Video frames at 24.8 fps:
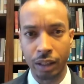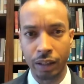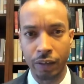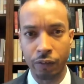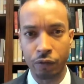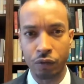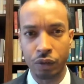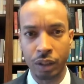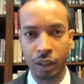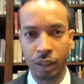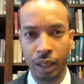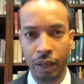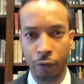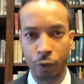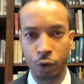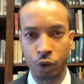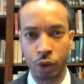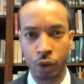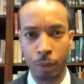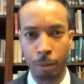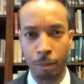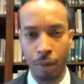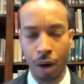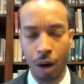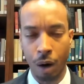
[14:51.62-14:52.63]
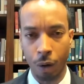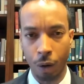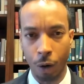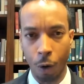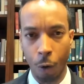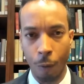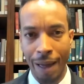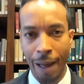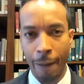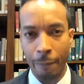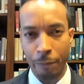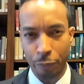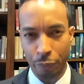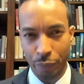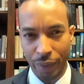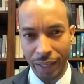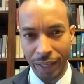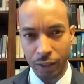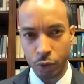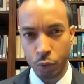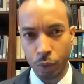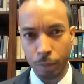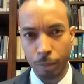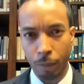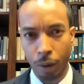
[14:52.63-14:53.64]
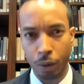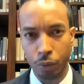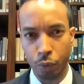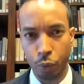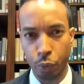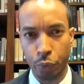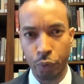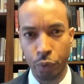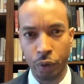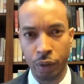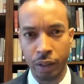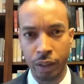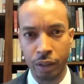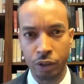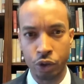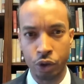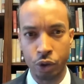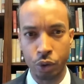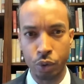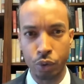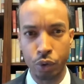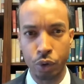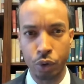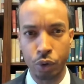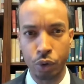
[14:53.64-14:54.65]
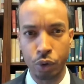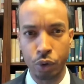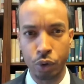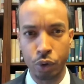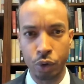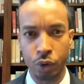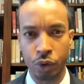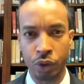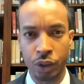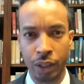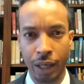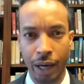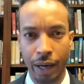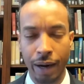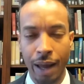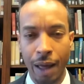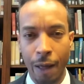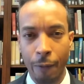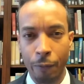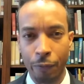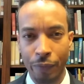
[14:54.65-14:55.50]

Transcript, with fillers: live together tomorrow. That's what Martin Luther King Jr. taught.